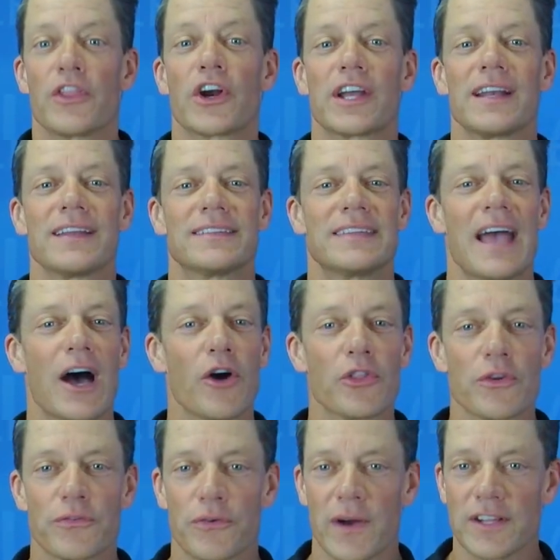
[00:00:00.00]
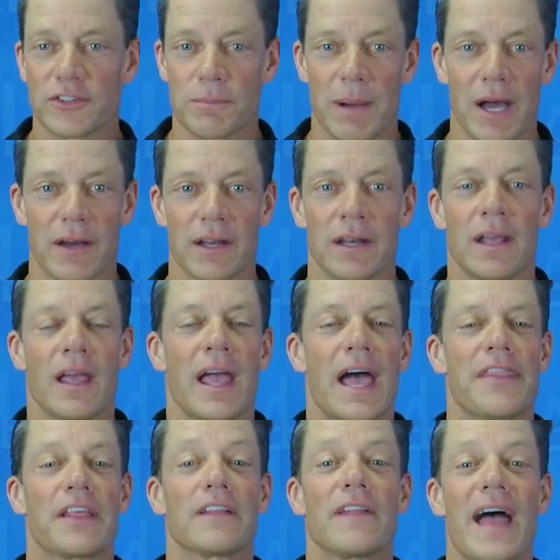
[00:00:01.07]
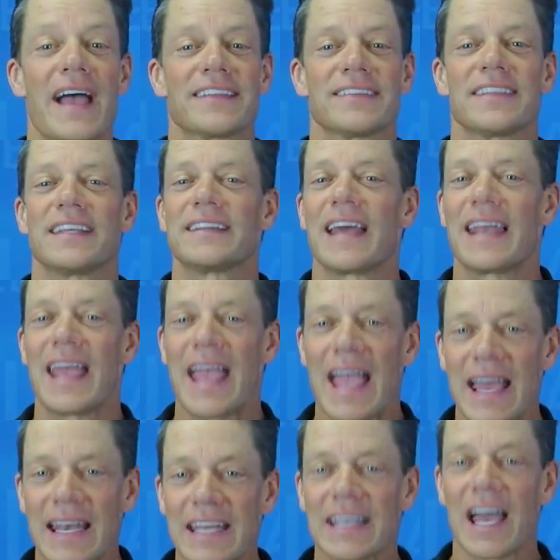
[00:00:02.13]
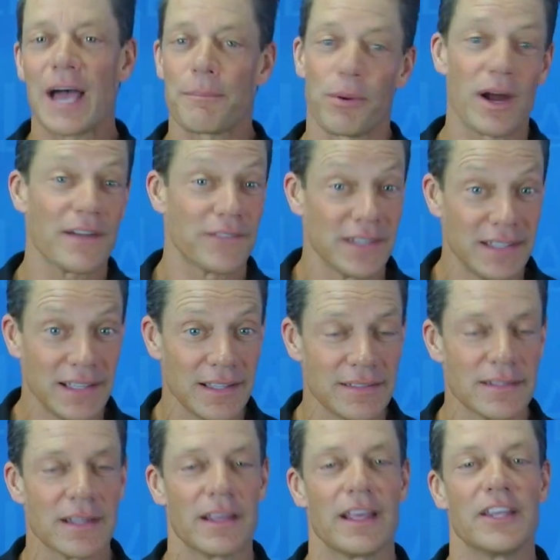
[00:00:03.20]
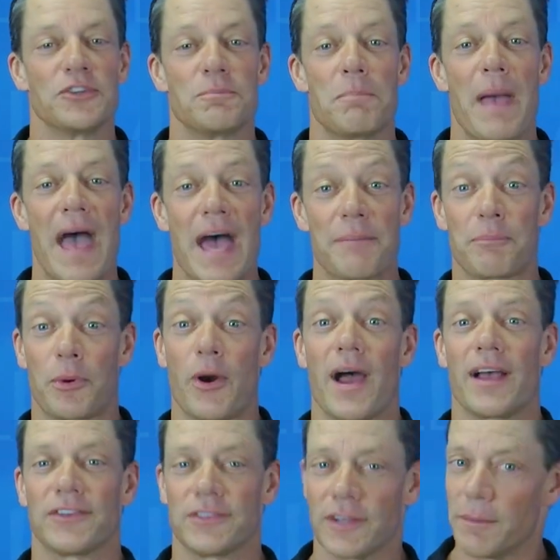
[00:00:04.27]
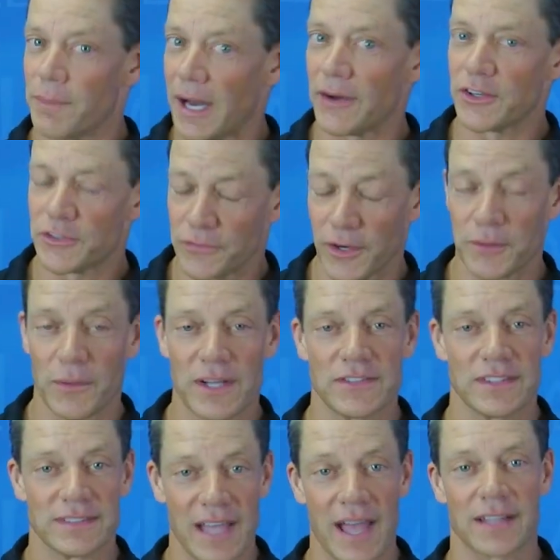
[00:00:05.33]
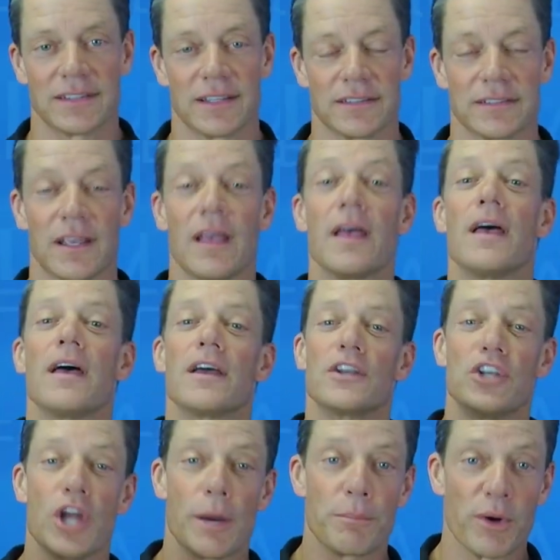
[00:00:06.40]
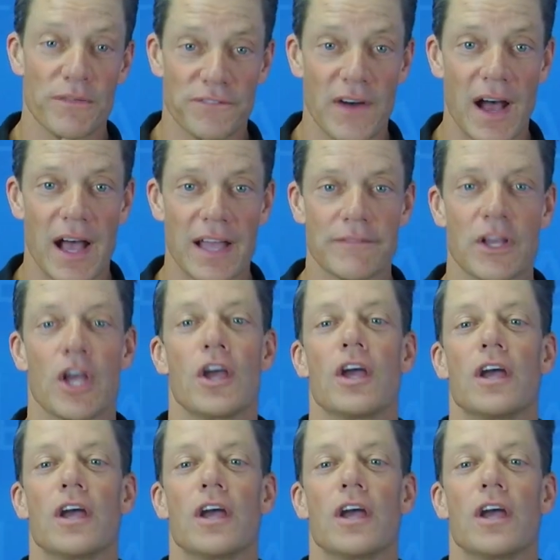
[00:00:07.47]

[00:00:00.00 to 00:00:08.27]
they're going to tell their friends about it, and the last thing that any nonprofit needs is bad press about its fundraising tactics. Number five,